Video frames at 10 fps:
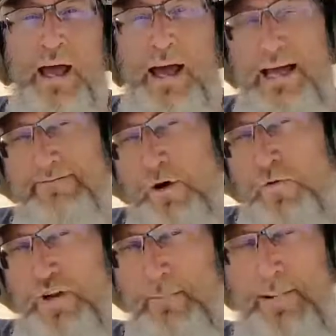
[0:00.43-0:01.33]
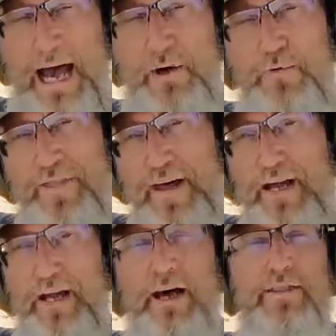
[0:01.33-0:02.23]
Hey folks, I'm back with
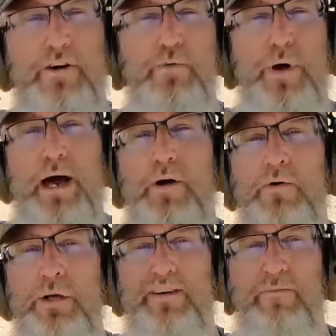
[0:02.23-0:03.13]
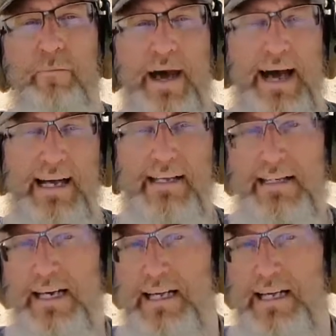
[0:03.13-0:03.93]
another round of PAC-T